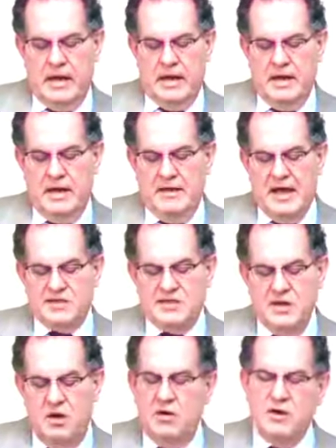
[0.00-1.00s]
And
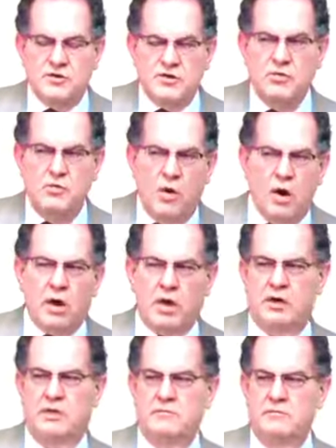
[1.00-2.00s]
that's the only true work